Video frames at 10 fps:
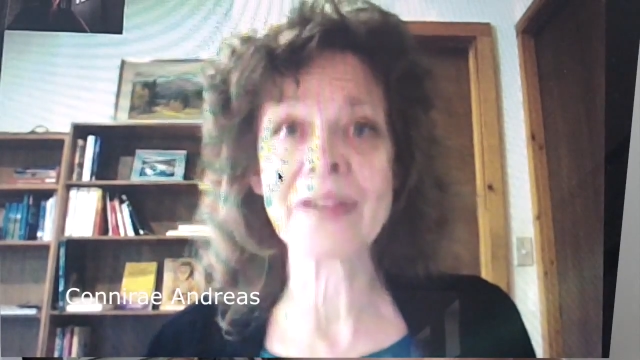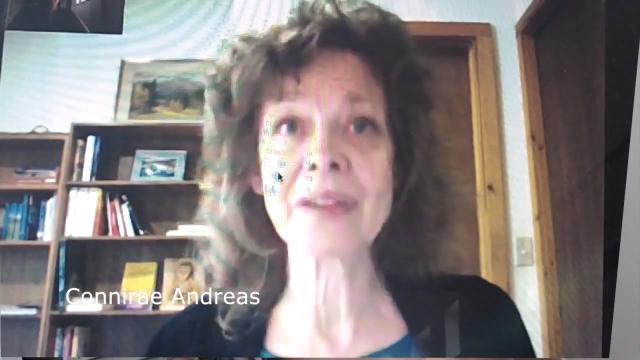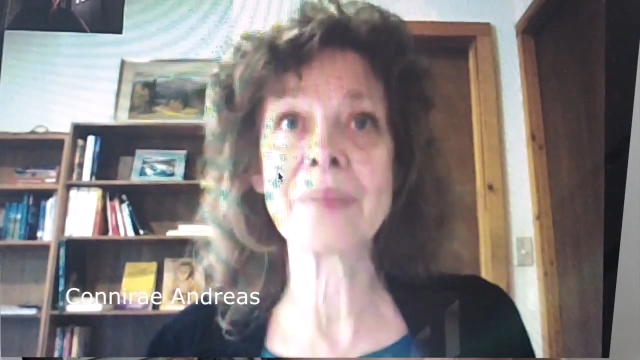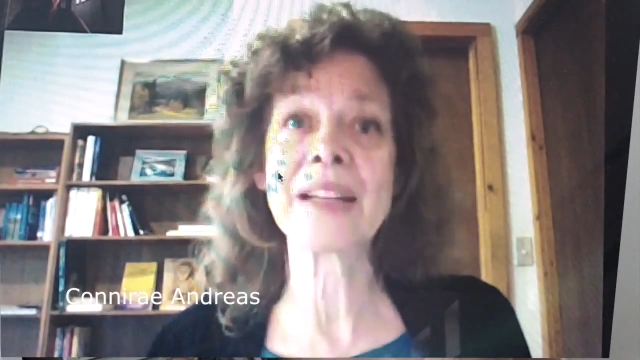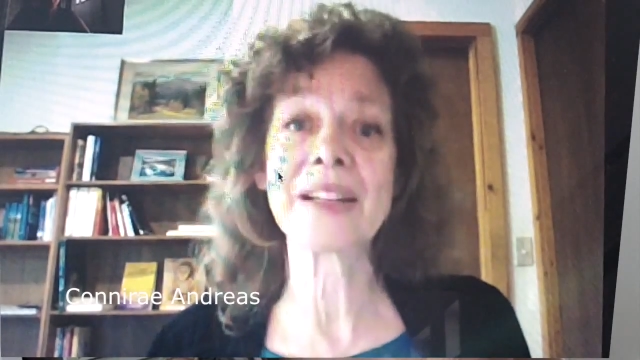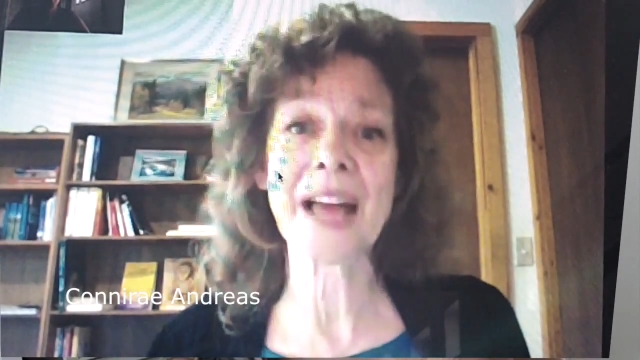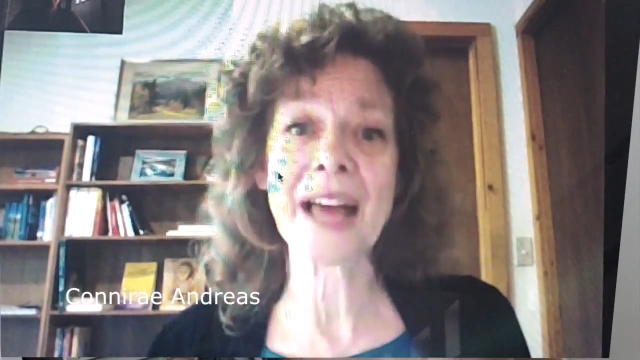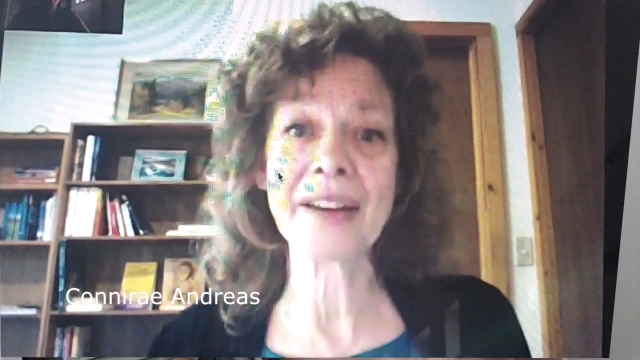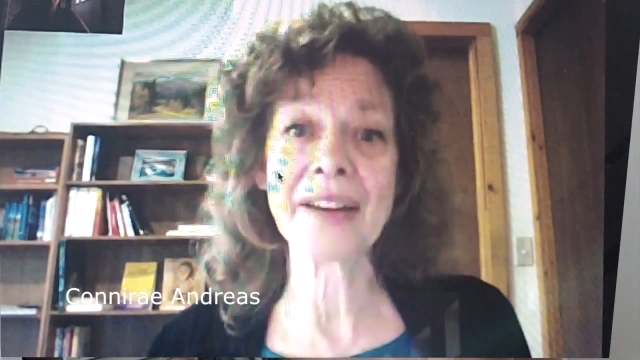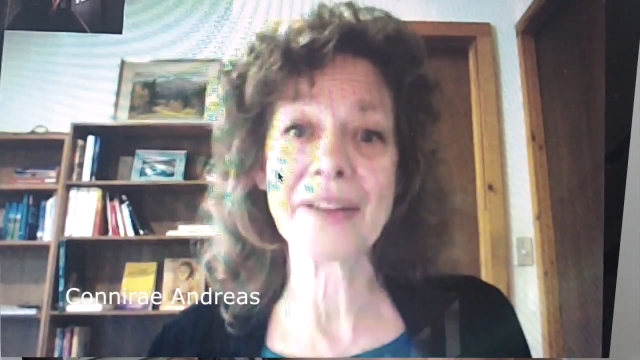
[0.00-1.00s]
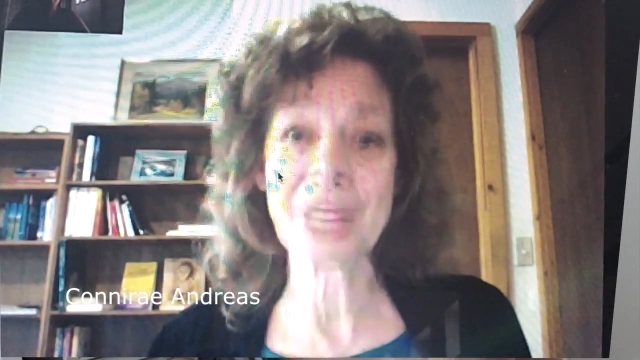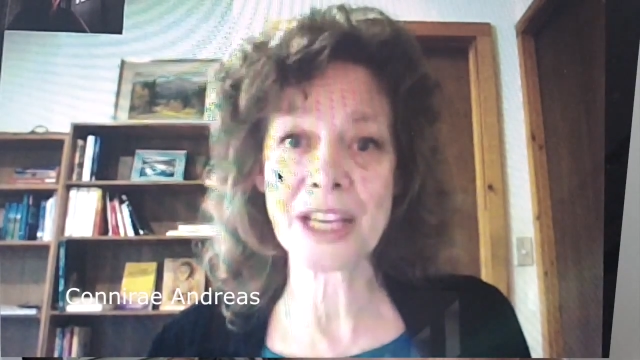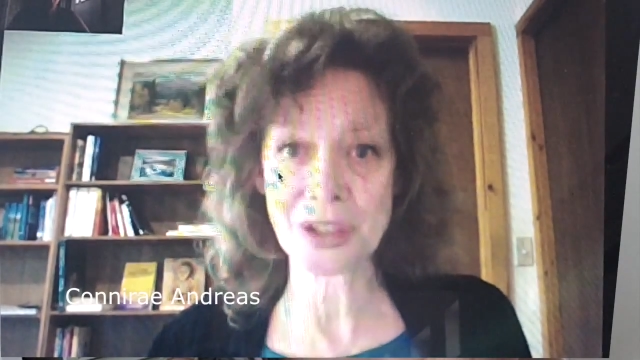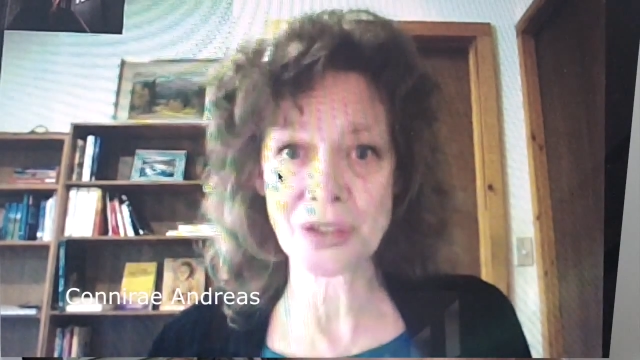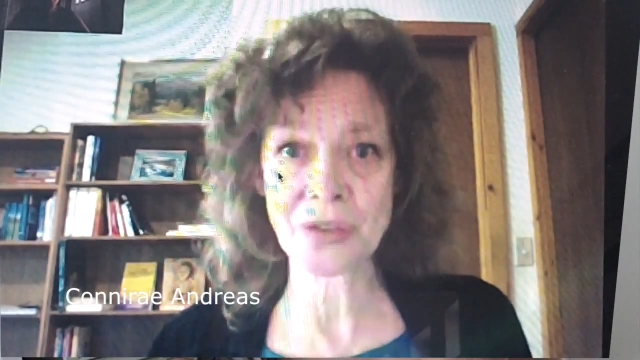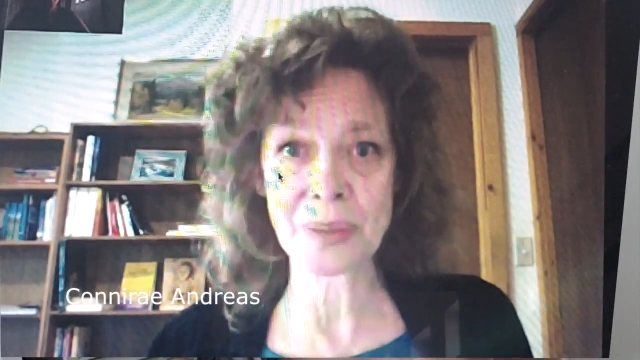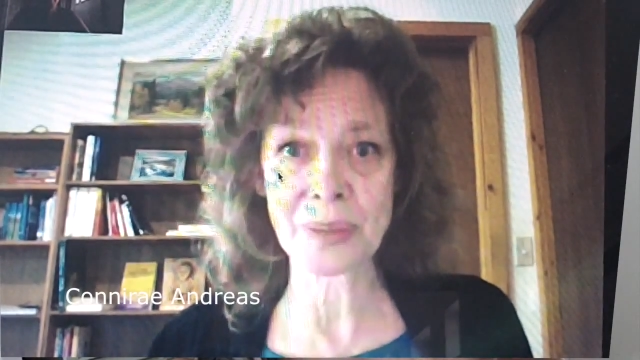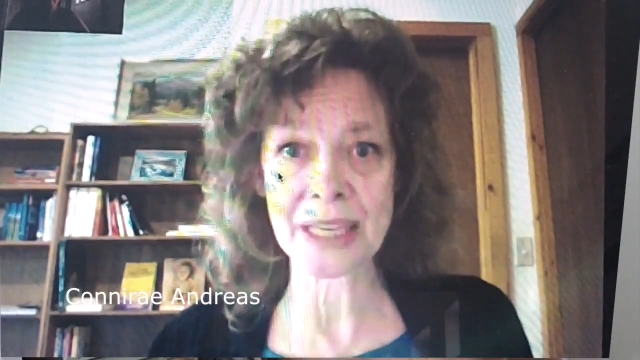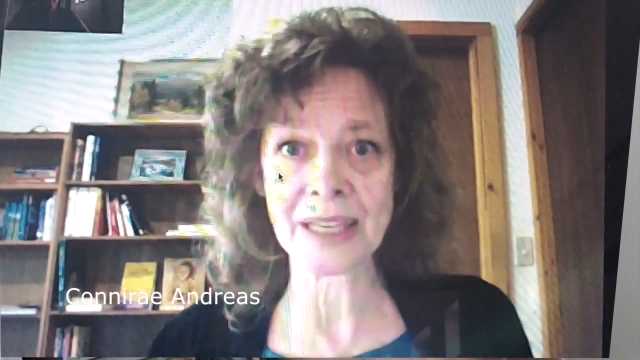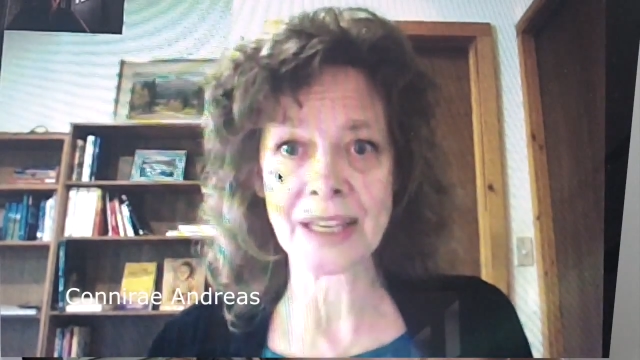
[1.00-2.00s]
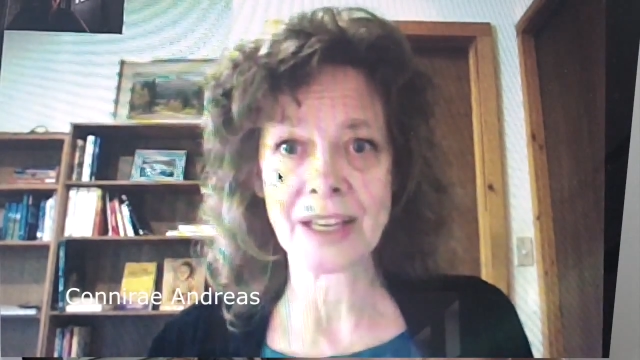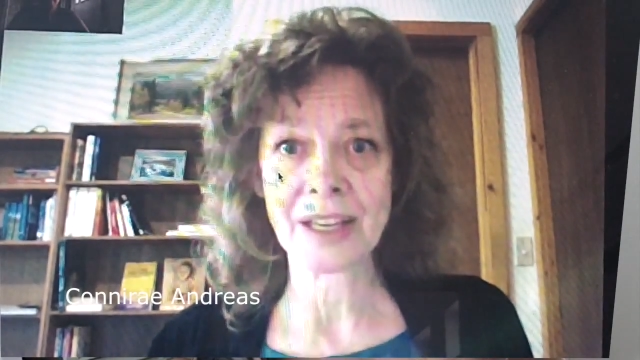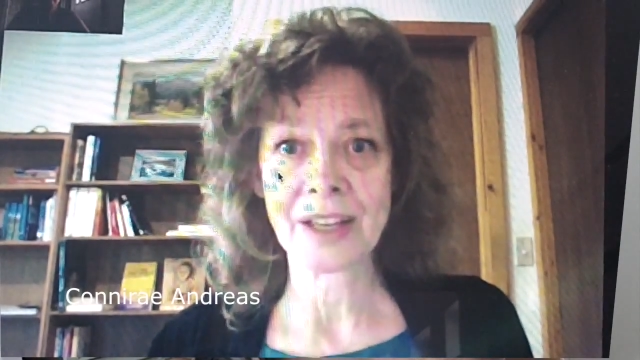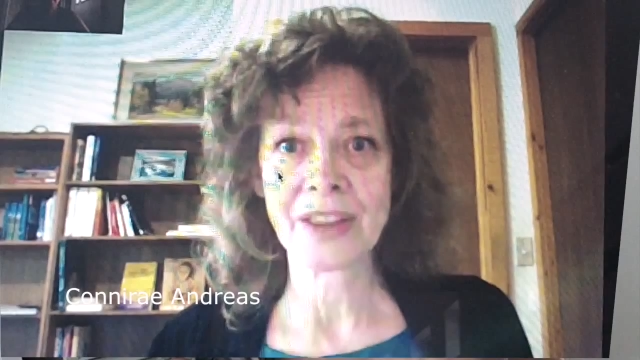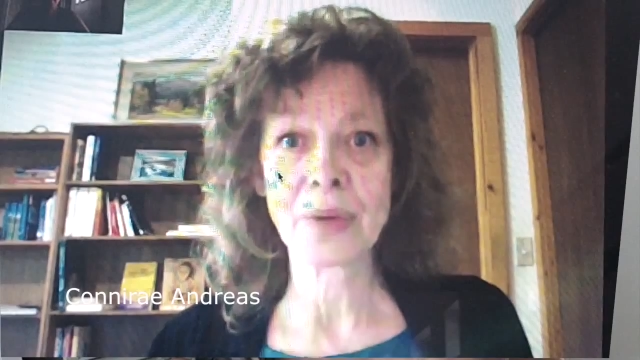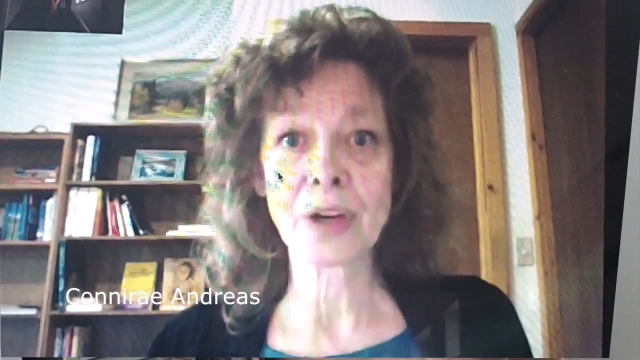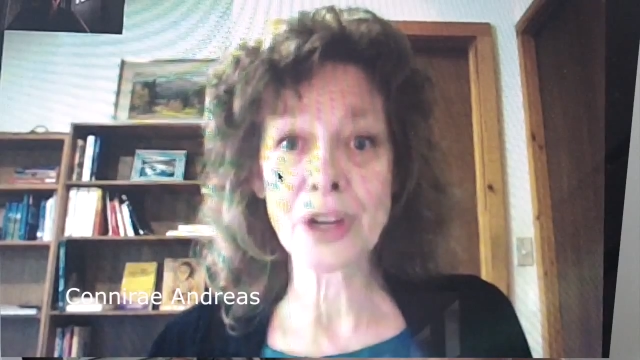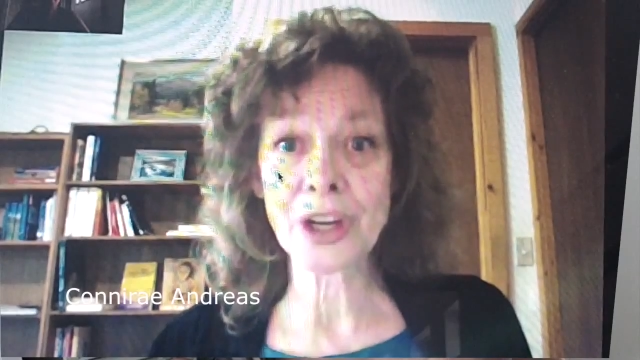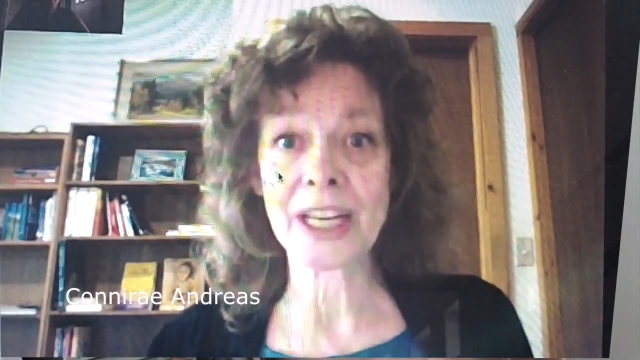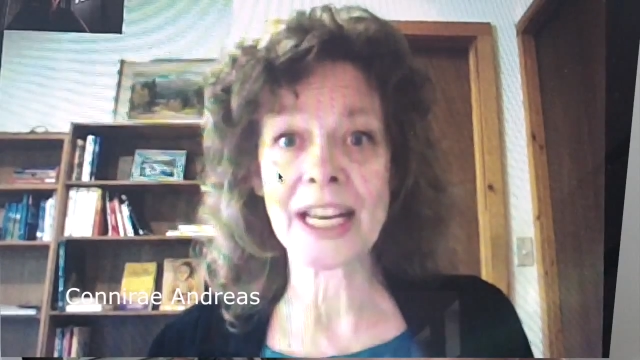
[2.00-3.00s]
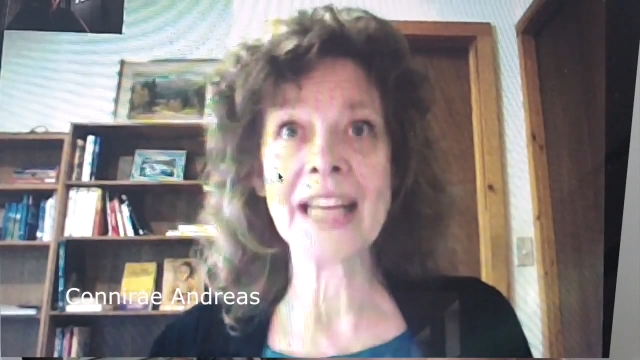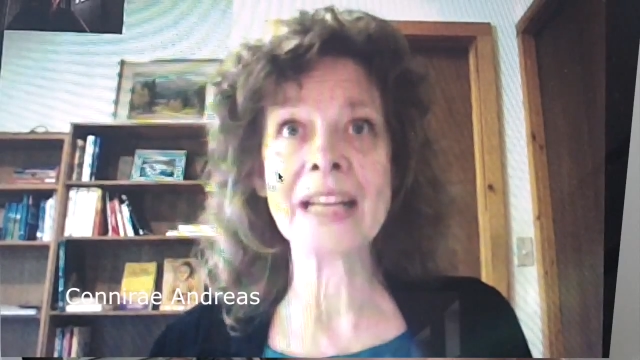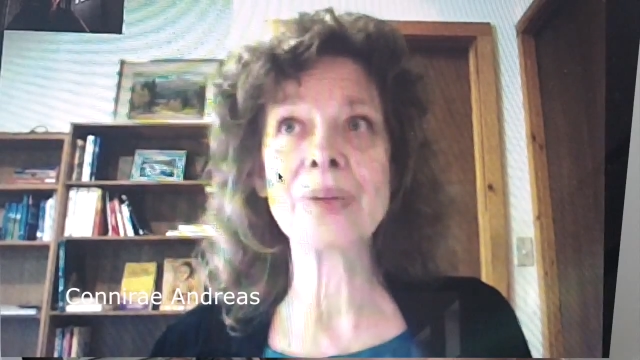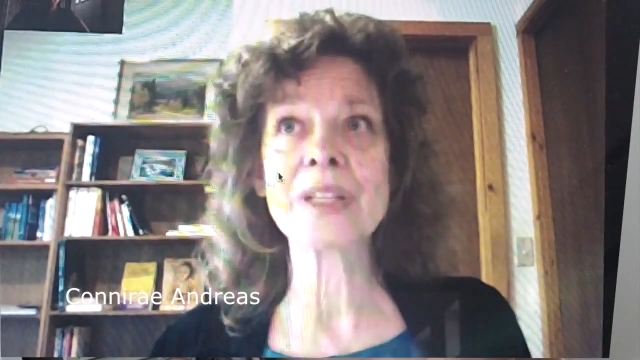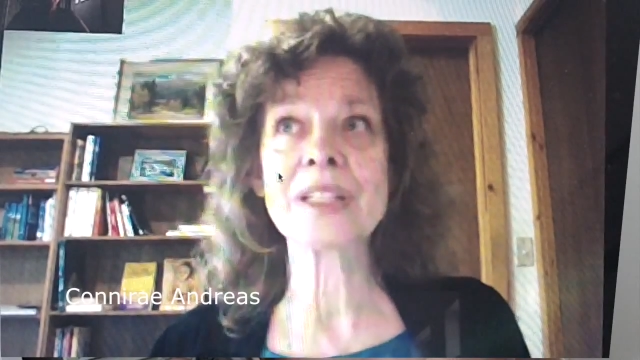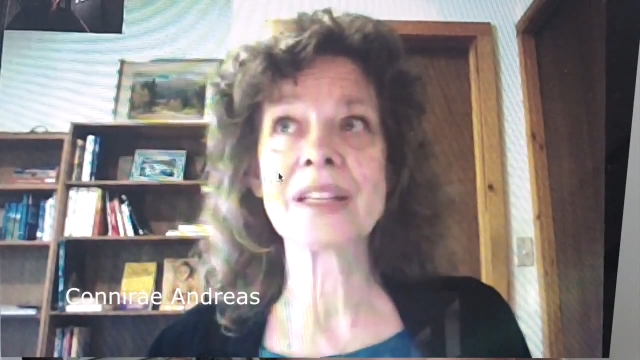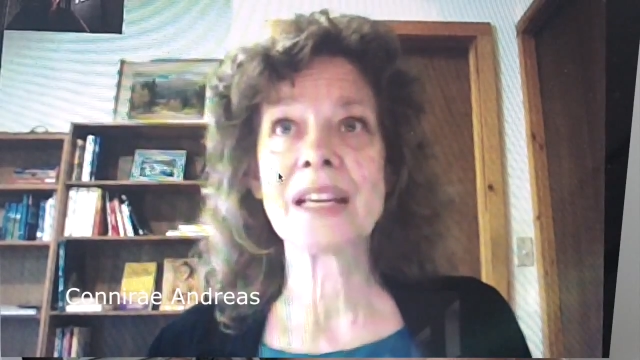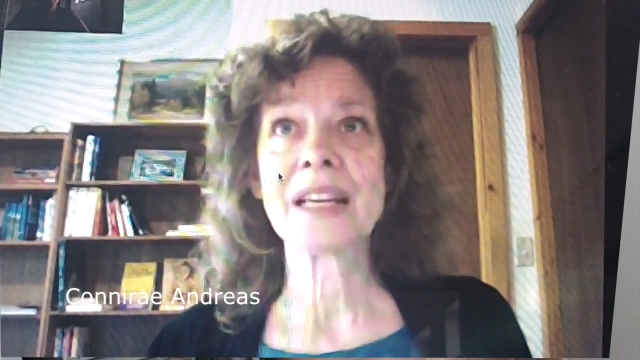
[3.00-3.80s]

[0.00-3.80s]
It made a lot of changes for me that were good, and it was